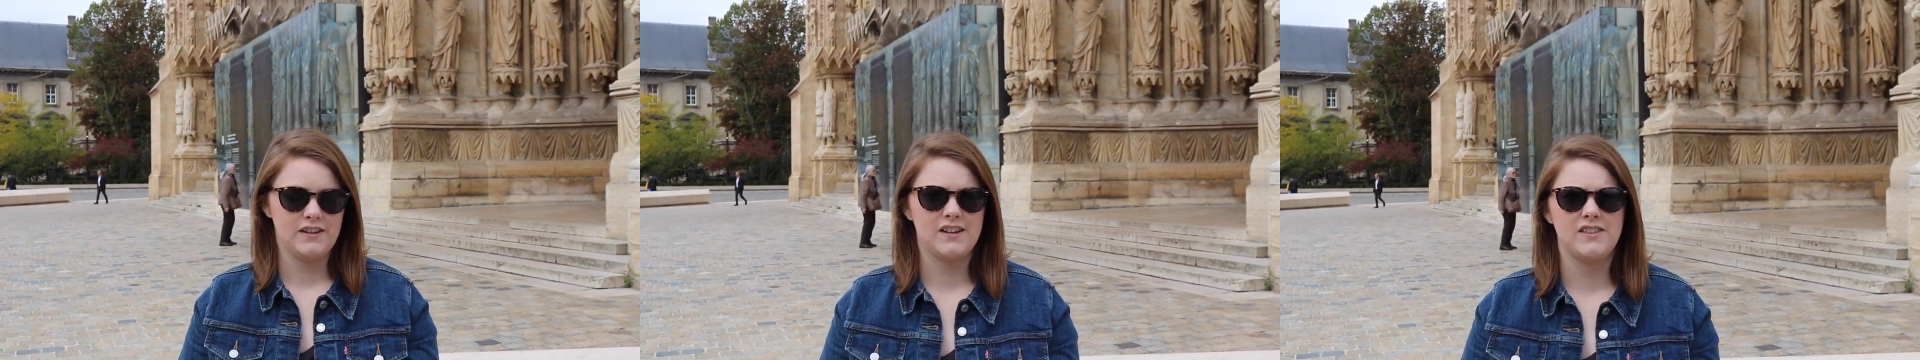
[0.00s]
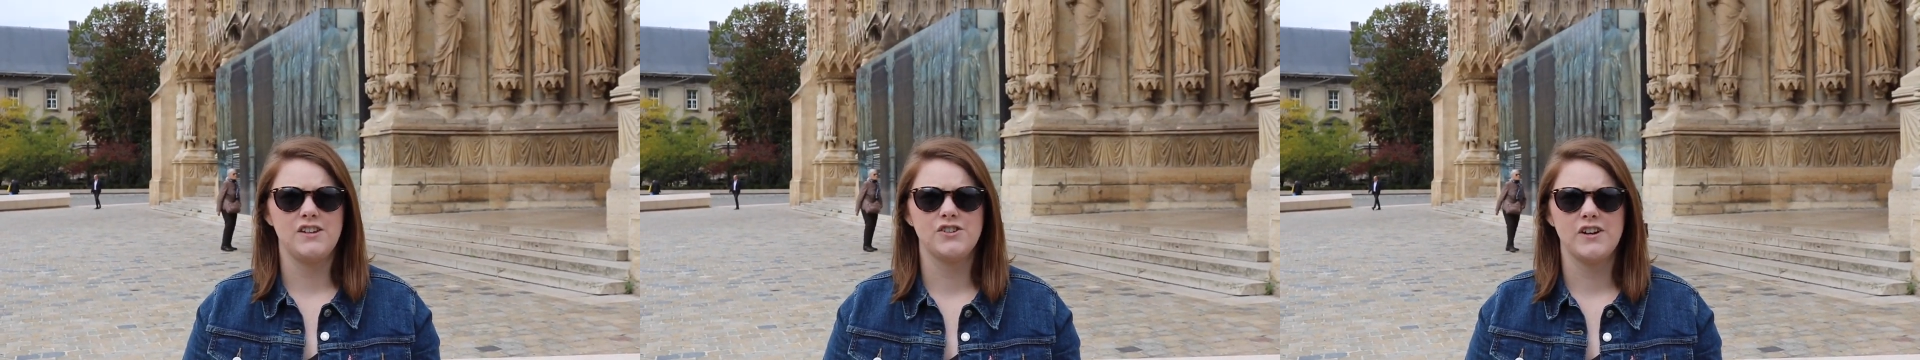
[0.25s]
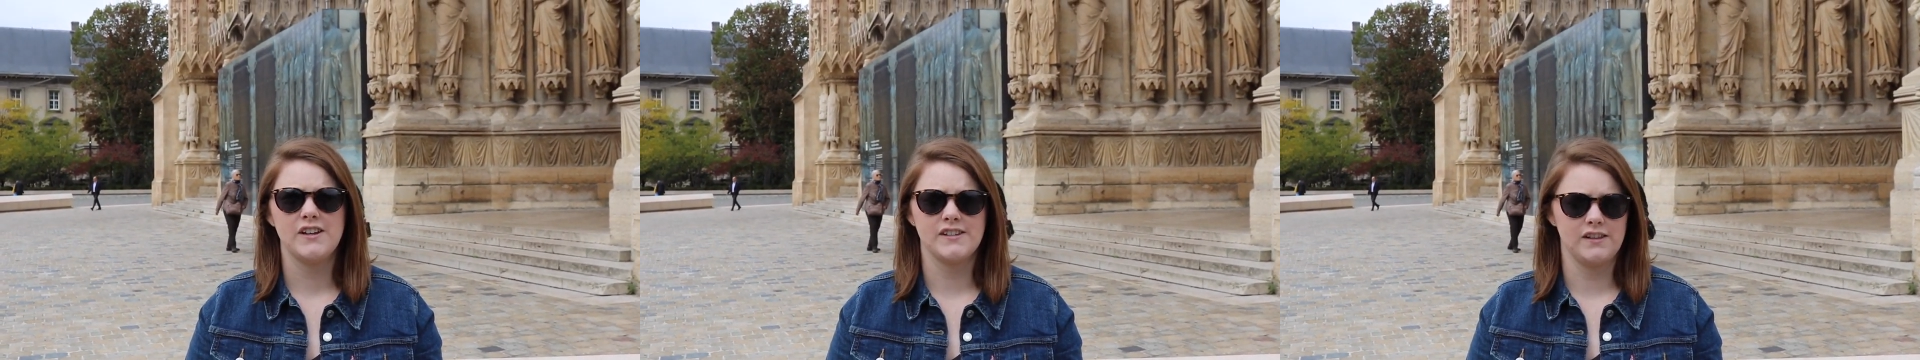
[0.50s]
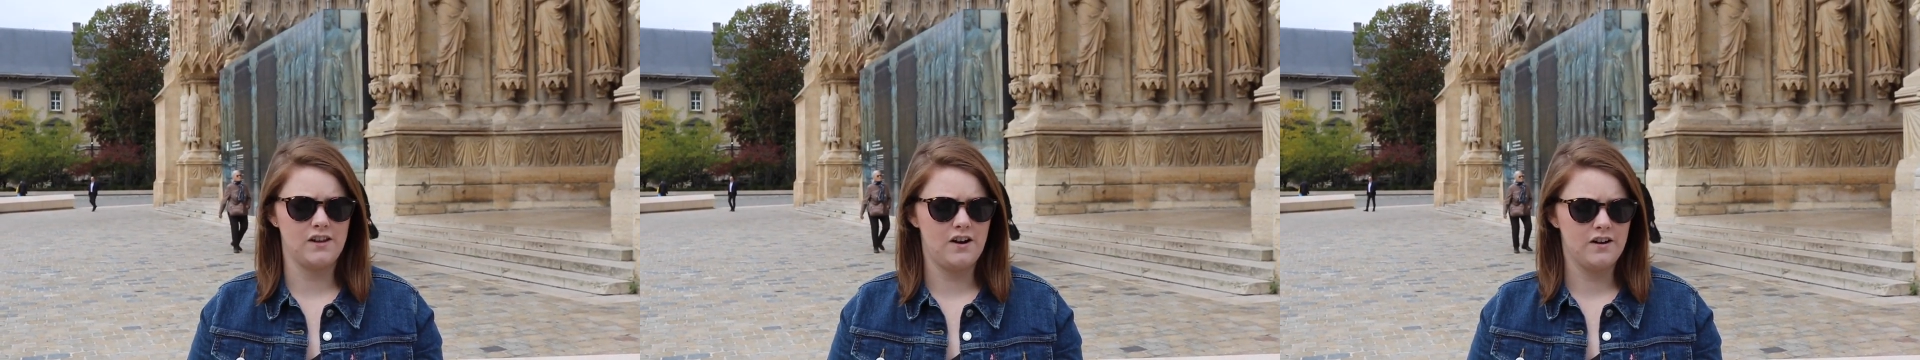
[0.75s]
The cathedral
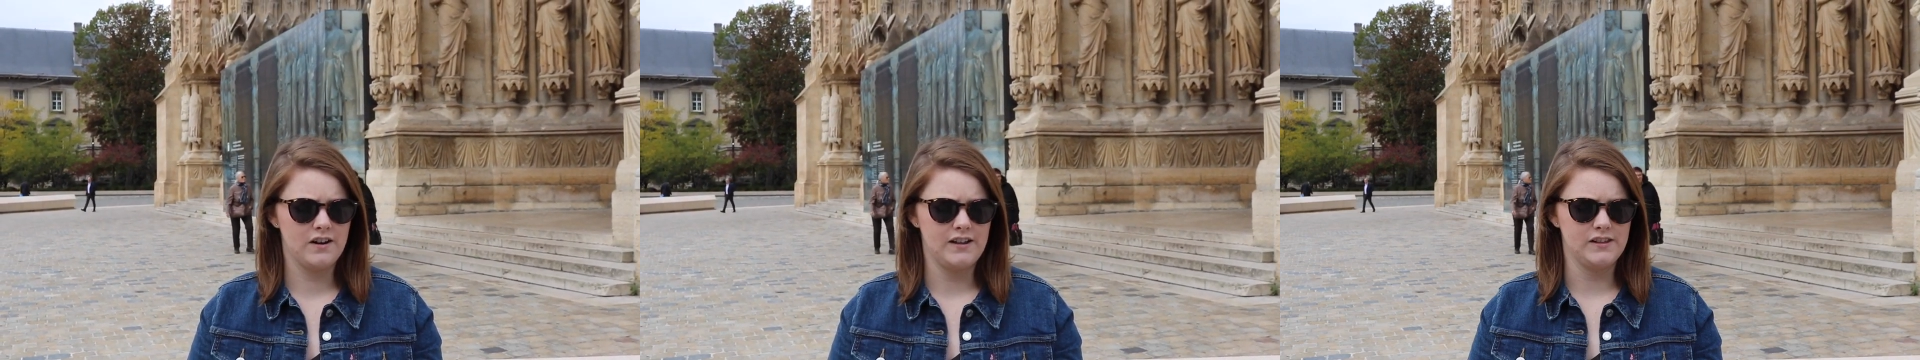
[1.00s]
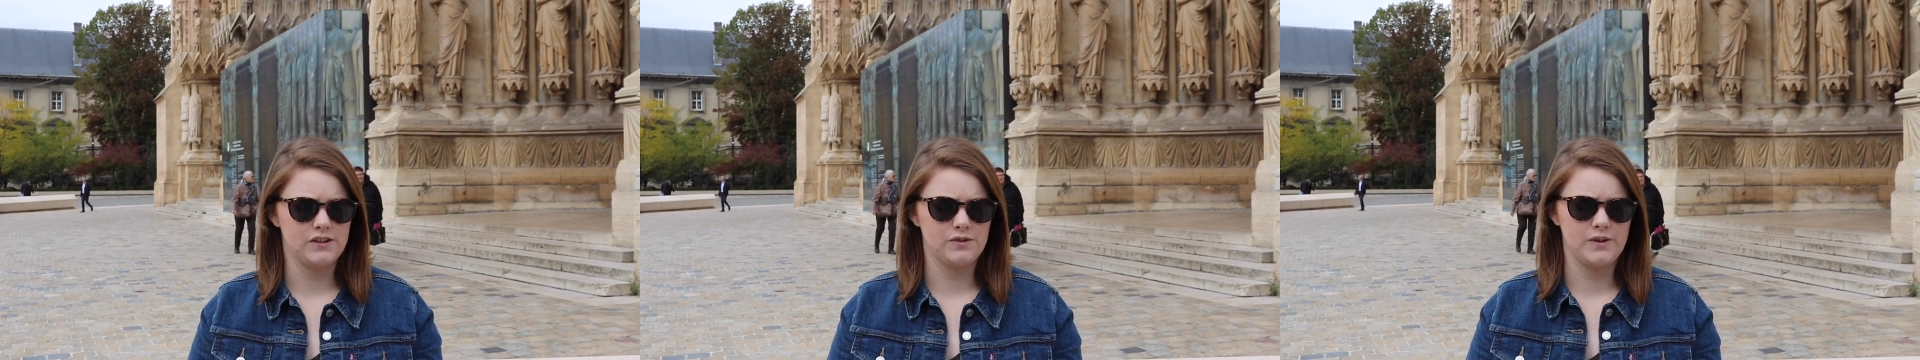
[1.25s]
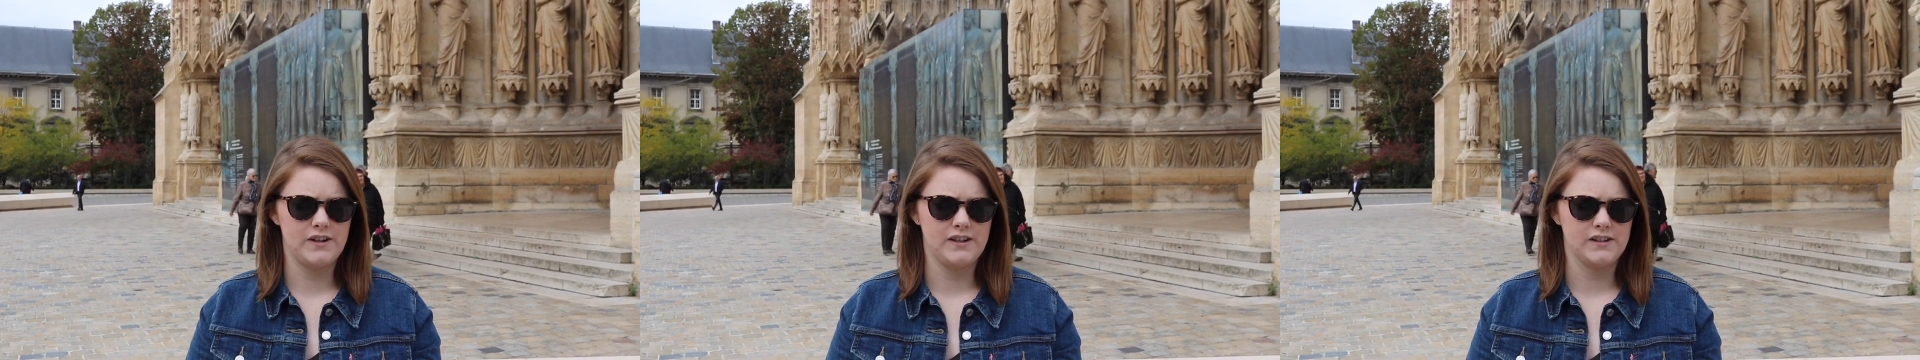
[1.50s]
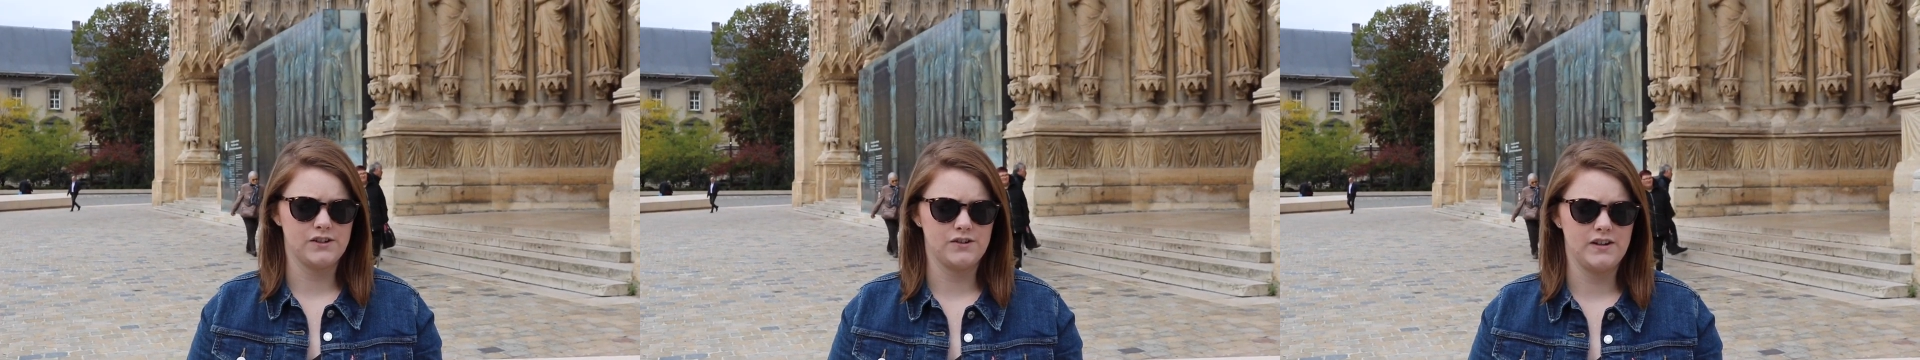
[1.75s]
has a long and storied
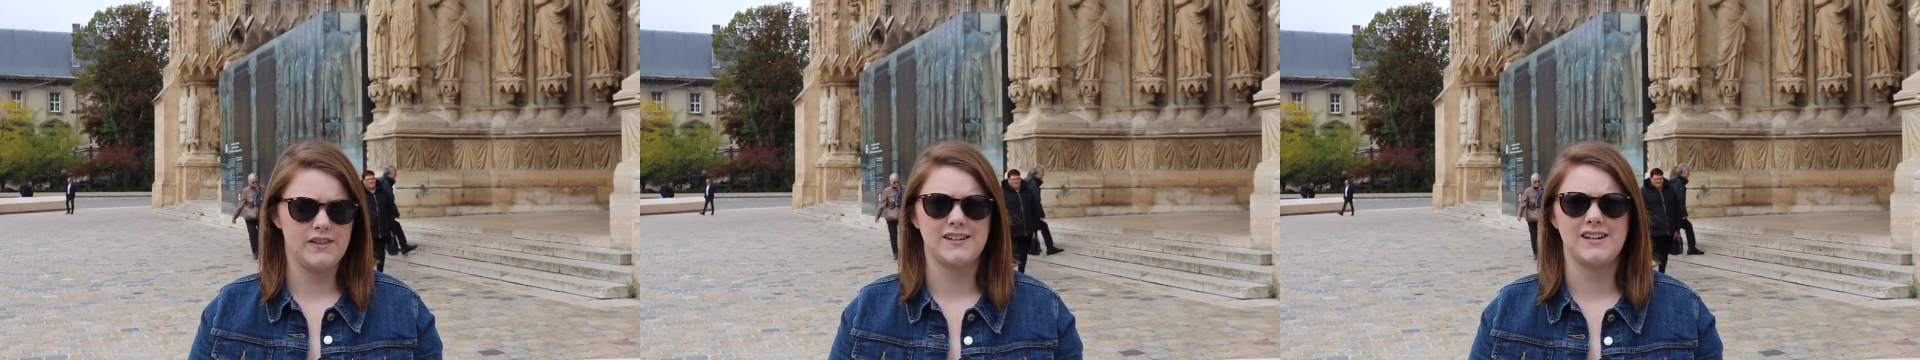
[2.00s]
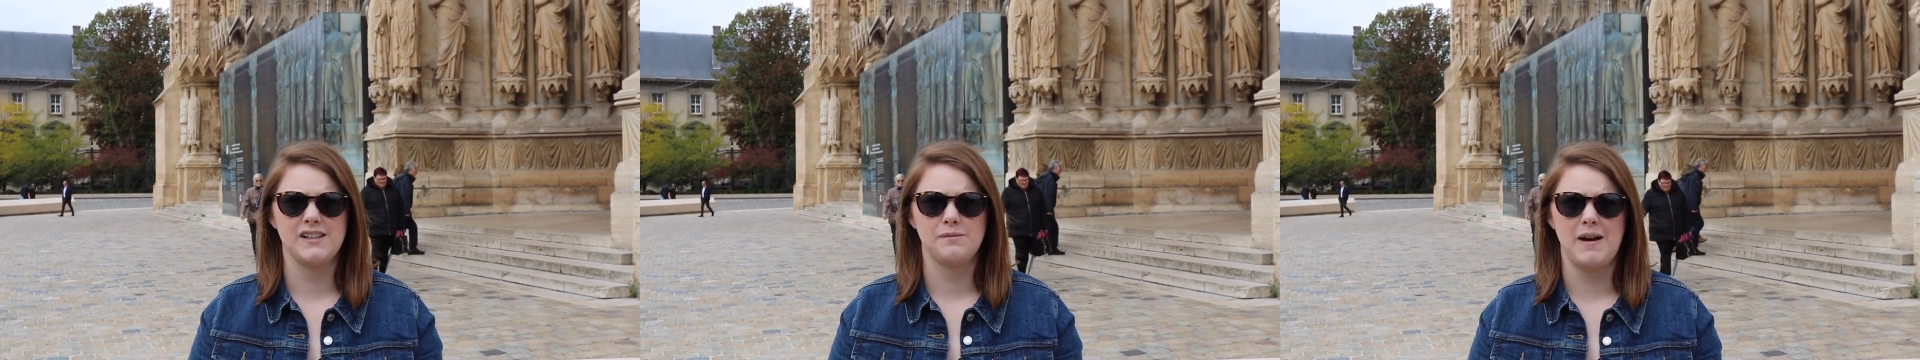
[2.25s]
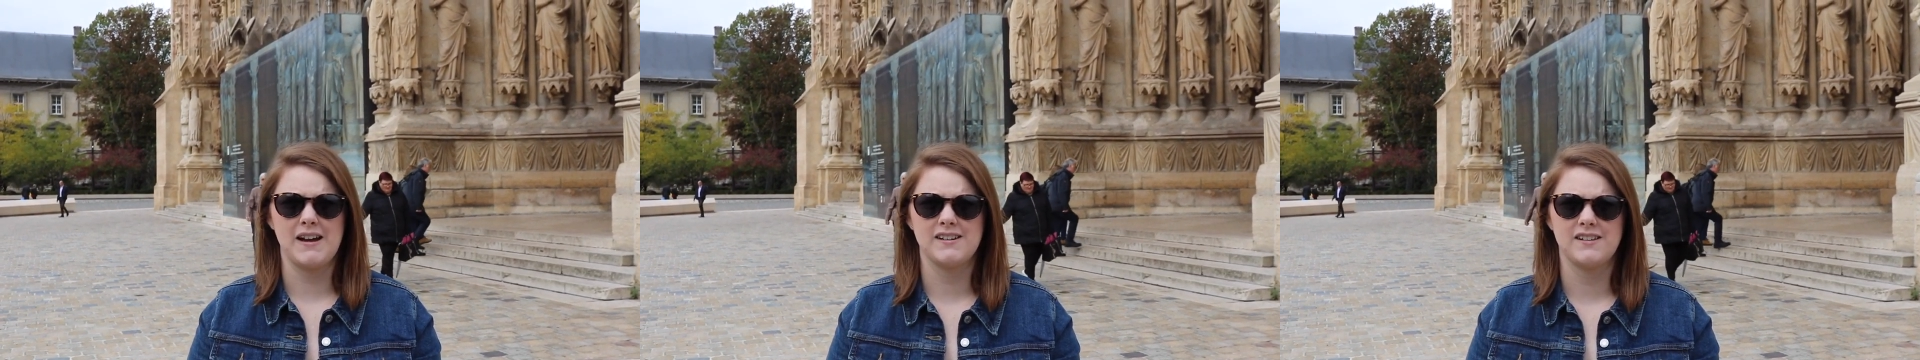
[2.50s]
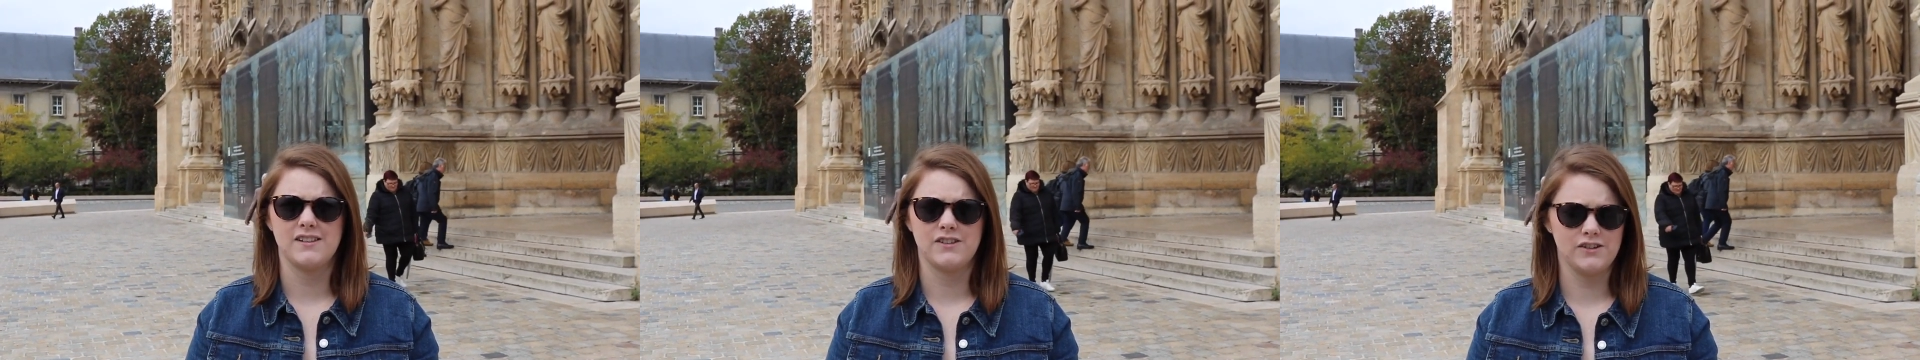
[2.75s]
history that dates back
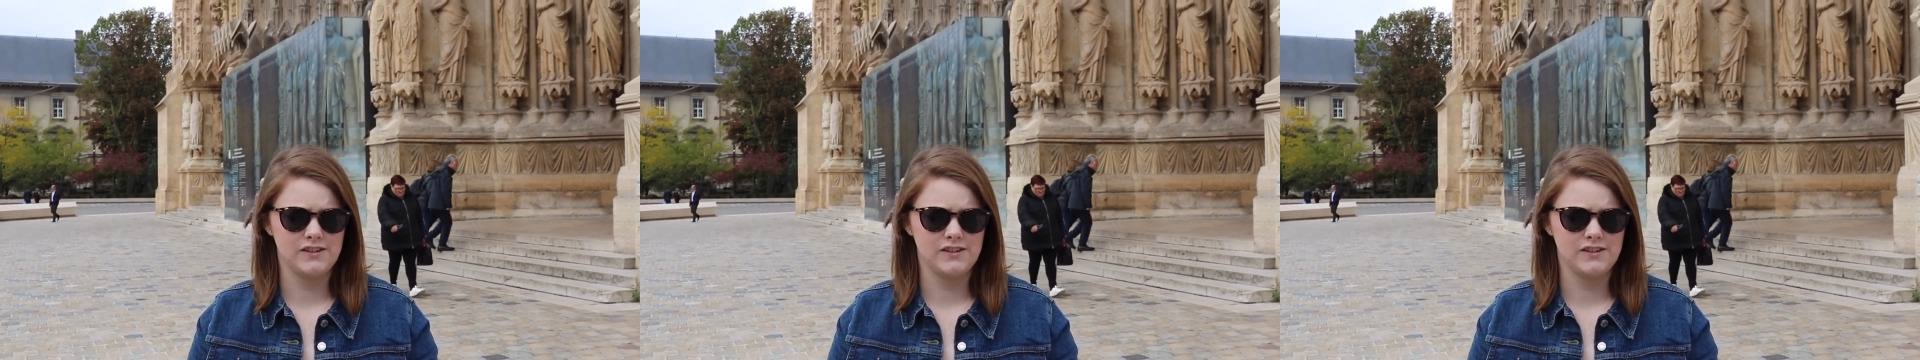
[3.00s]
to the